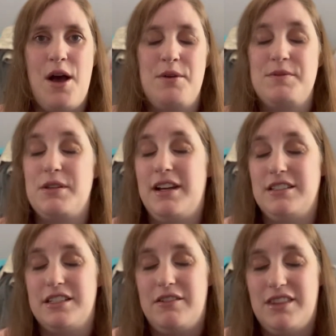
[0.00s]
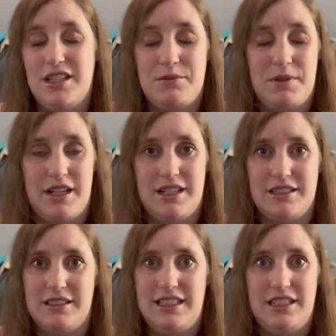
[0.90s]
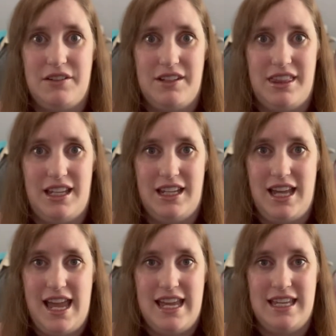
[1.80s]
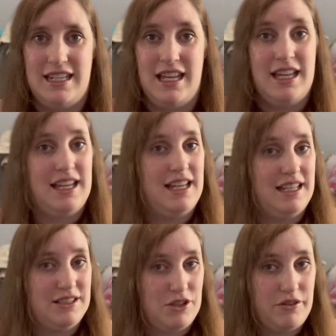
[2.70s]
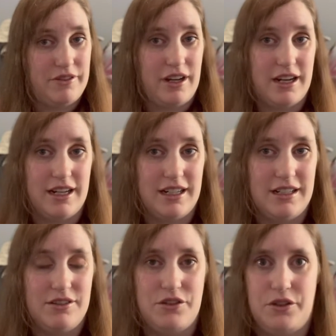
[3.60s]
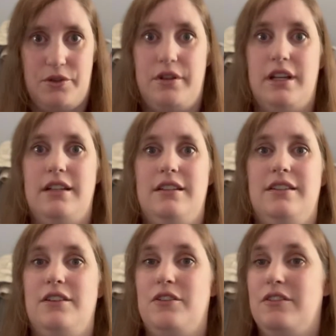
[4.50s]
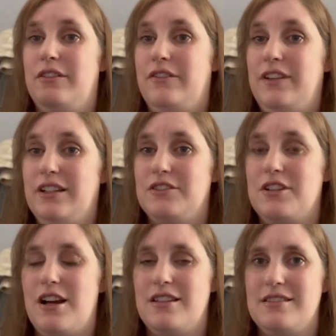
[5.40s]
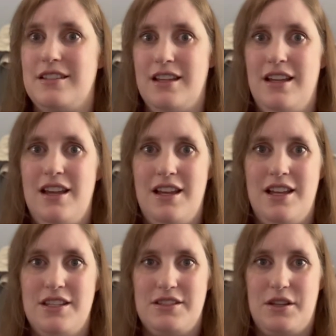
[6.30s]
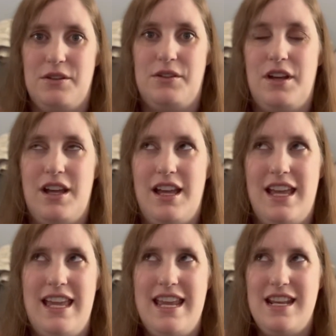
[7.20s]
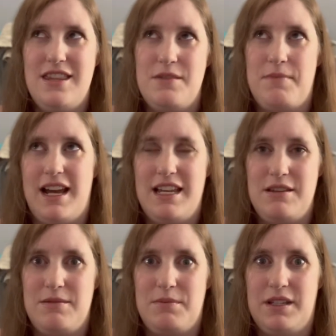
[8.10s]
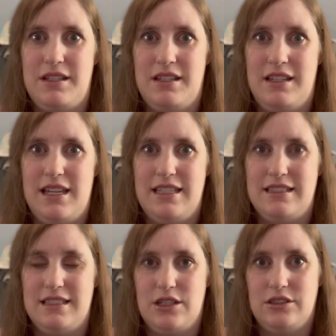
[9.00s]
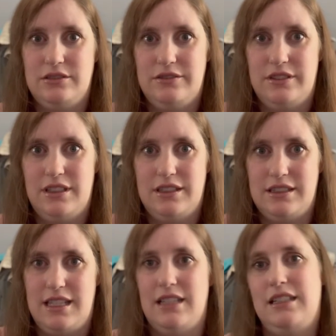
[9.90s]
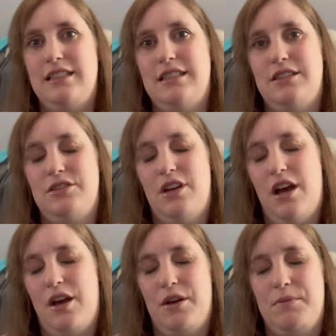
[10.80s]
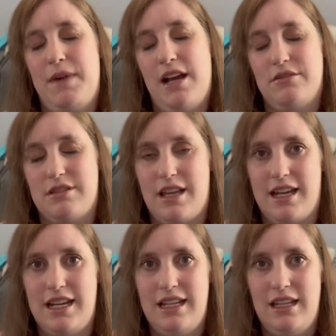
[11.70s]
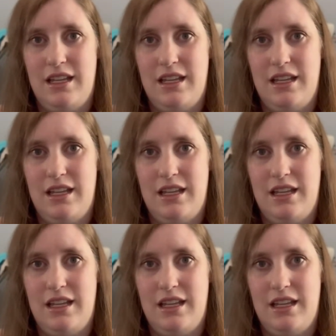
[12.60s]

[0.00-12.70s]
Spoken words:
So I took everything apart, cleaned everything, and so far so good, so fingers crossed. So in the pipe itself that leads outside,